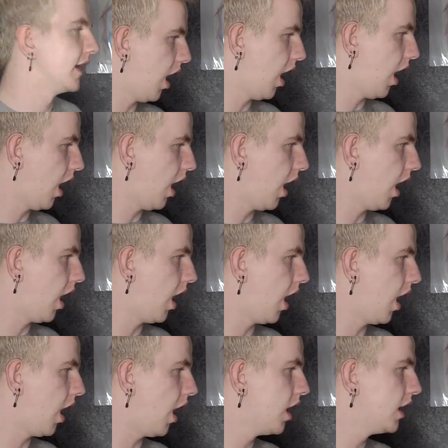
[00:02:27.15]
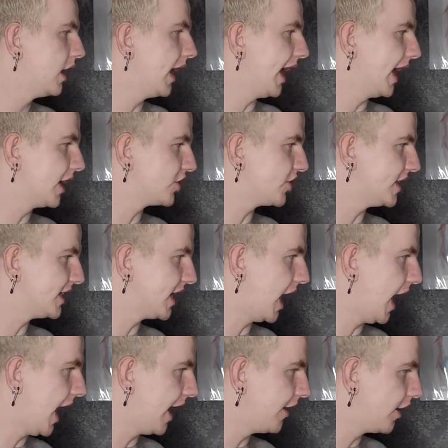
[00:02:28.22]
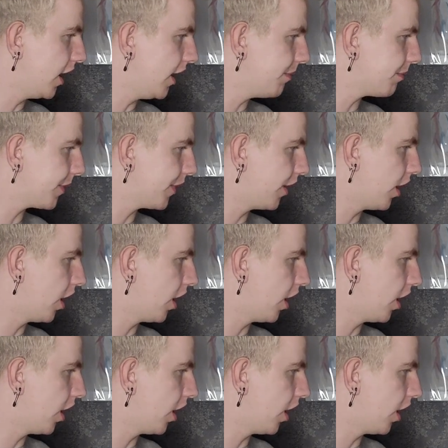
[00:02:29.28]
We're gonna vibe. Is she tied up?